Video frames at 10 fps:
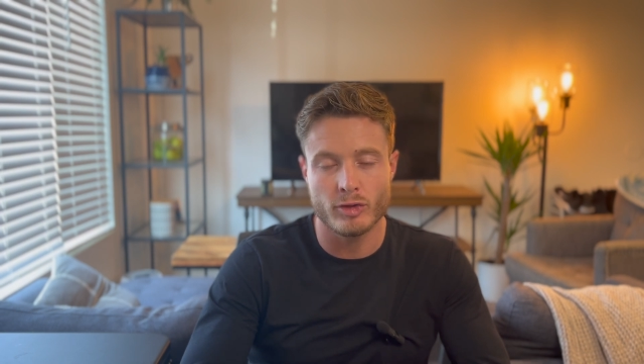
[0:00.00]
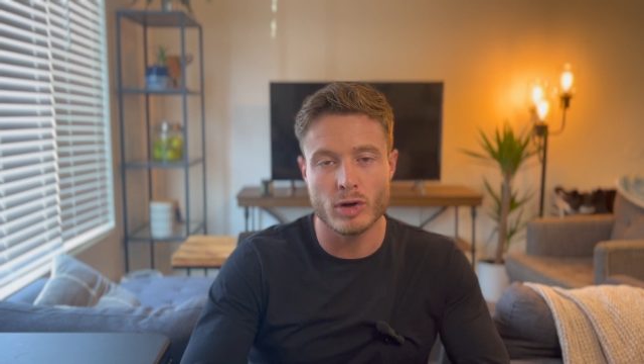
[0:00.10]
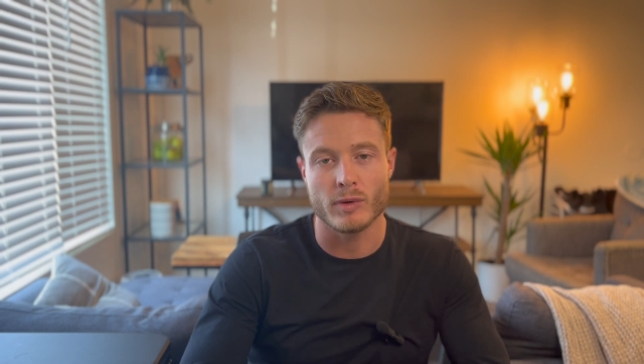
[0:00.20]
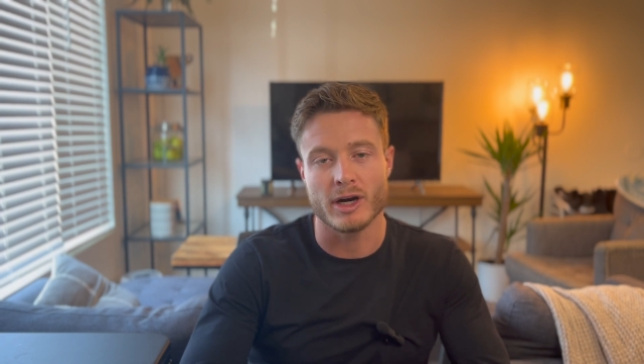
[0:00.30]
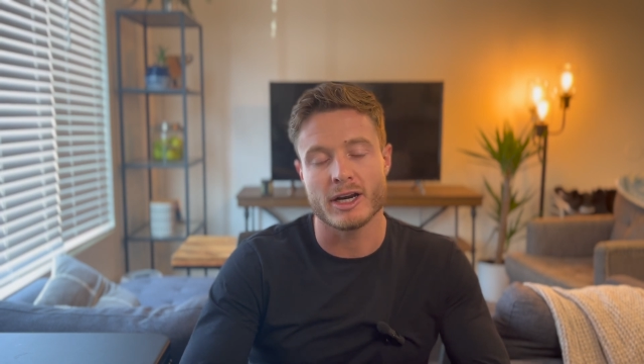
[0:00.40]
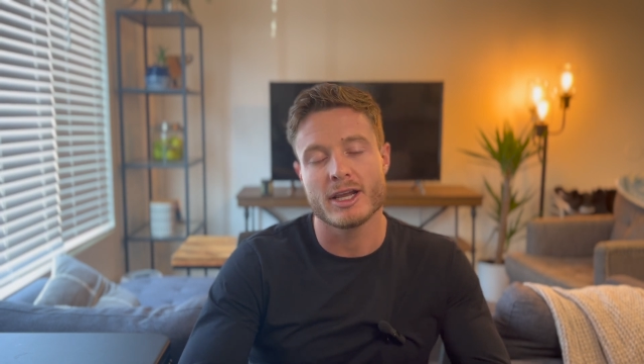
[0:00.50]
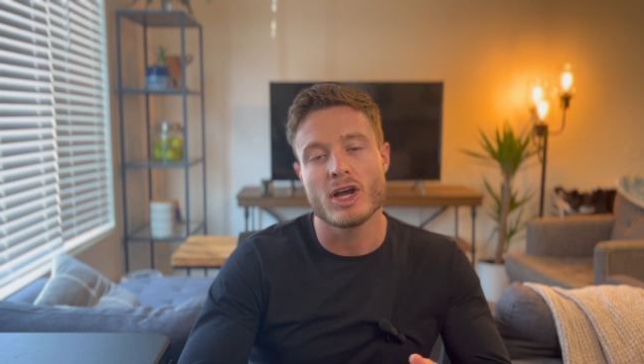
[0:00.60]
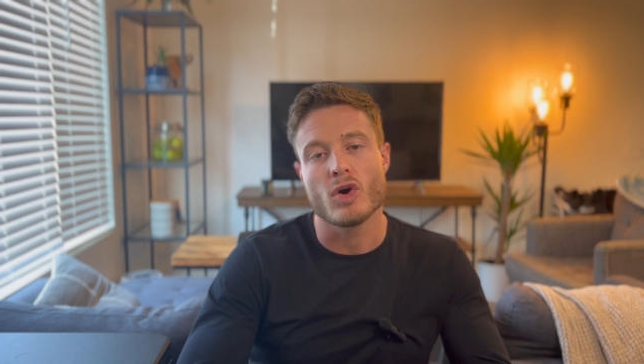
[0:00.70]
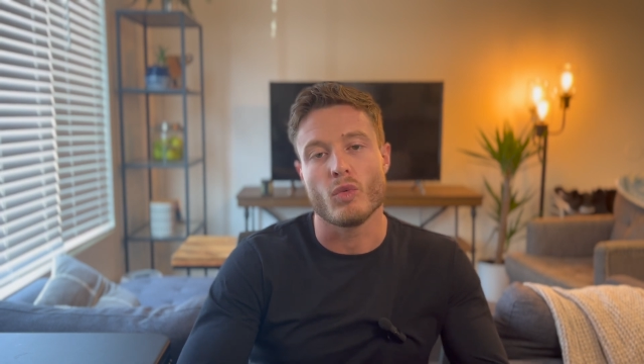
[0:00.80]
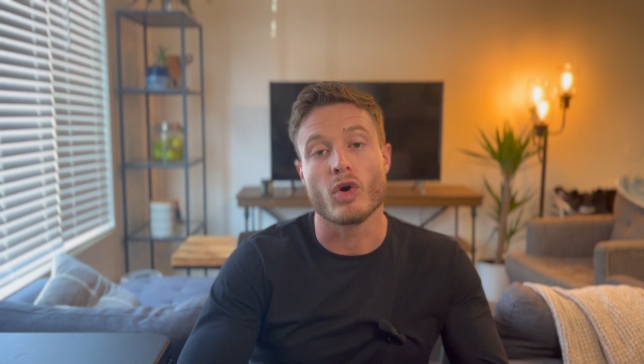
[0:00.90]
forward,
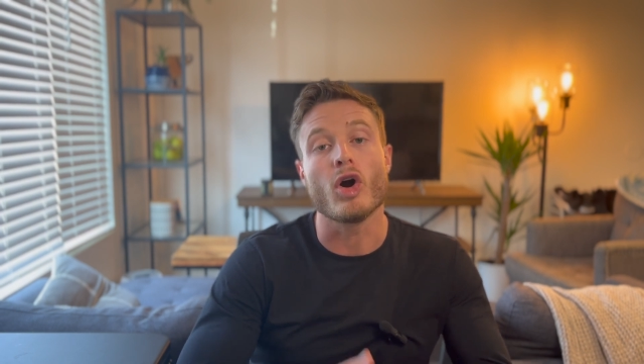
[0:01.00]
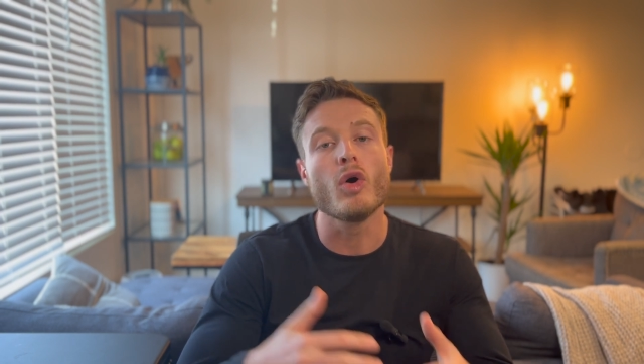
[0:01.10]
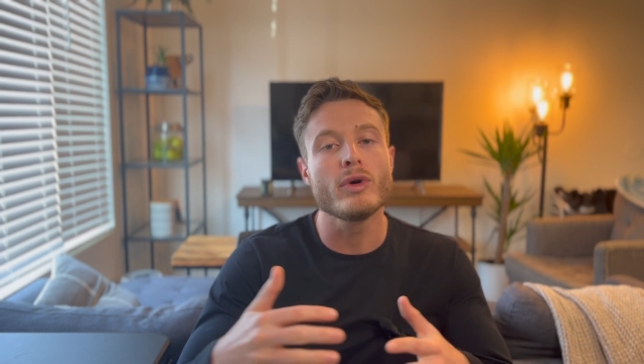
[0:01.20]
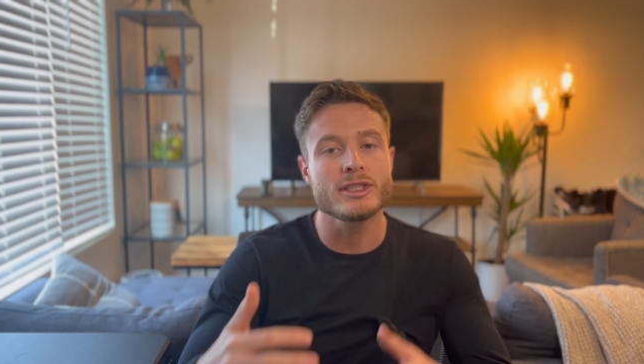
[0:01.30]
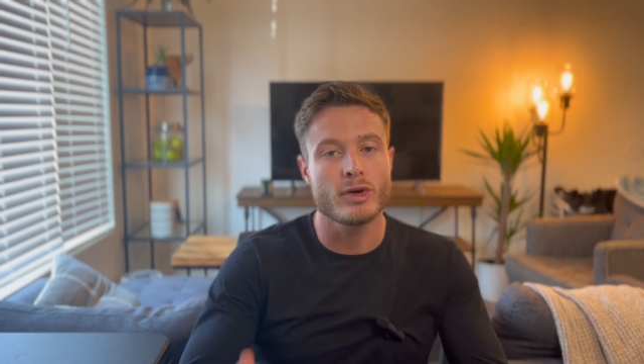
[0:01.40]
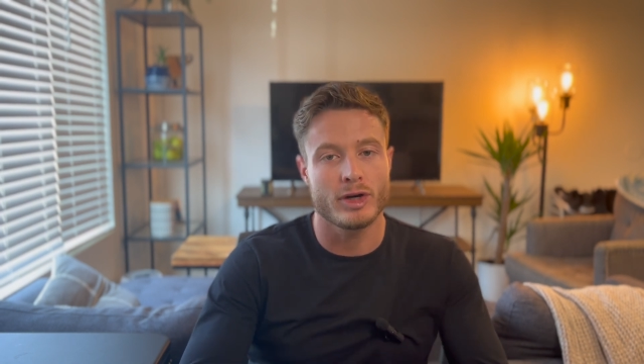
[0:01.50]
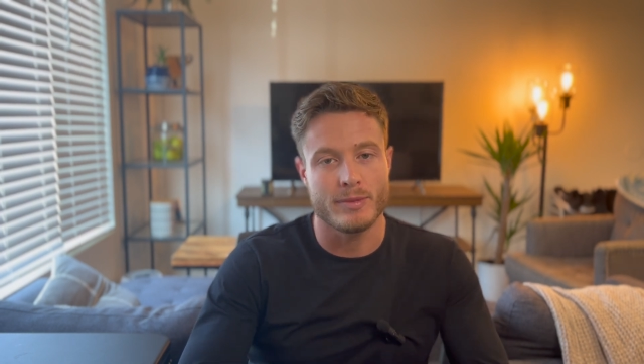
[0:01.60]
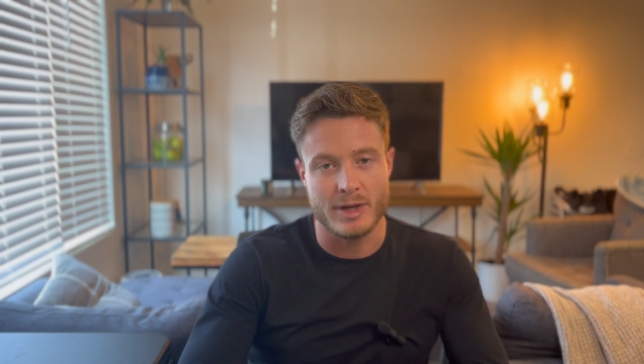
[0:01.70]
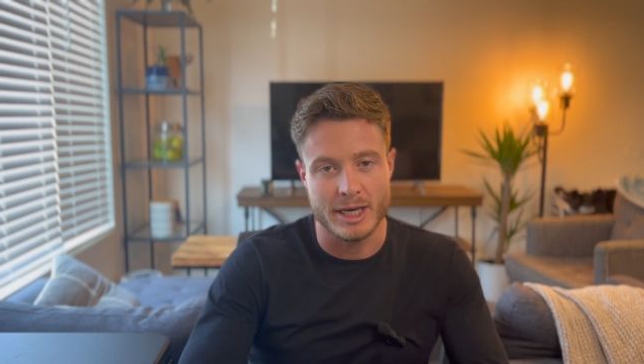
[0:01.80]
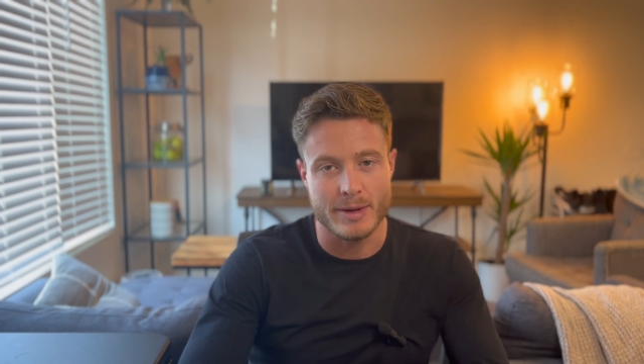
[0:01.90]
we're always going to
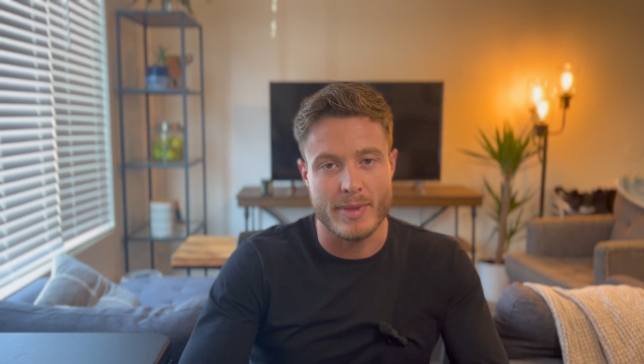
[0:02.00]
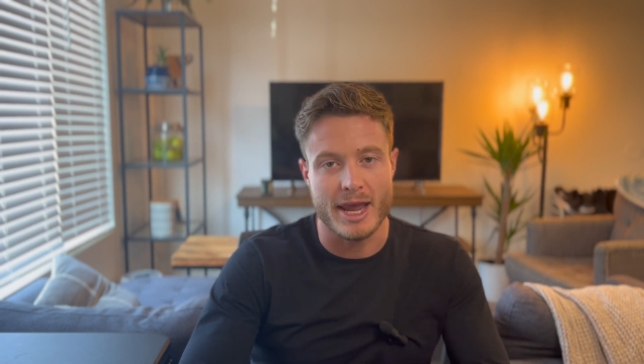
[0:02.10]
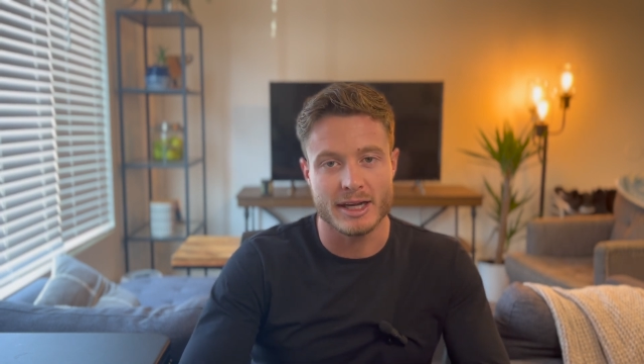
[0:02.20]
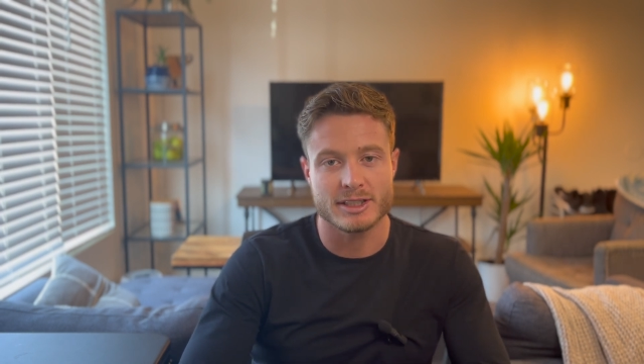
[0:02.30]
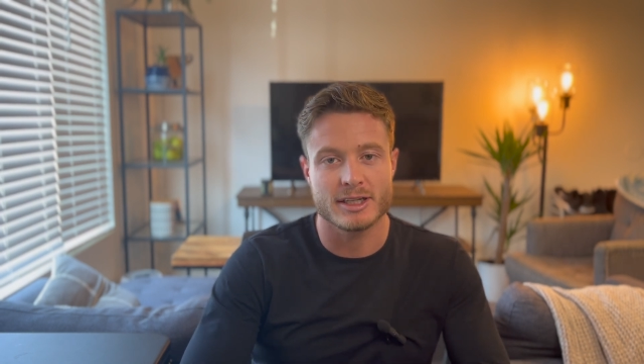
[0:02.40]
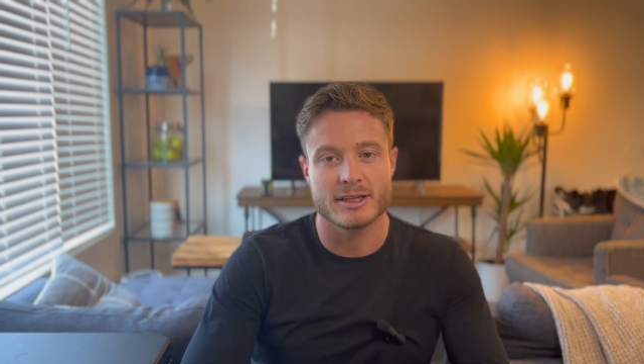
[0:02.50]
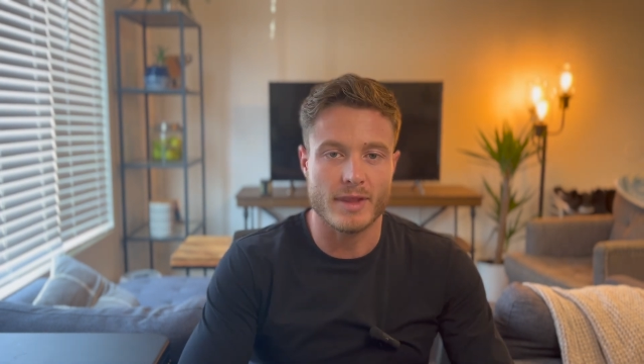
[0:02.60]
be in demand.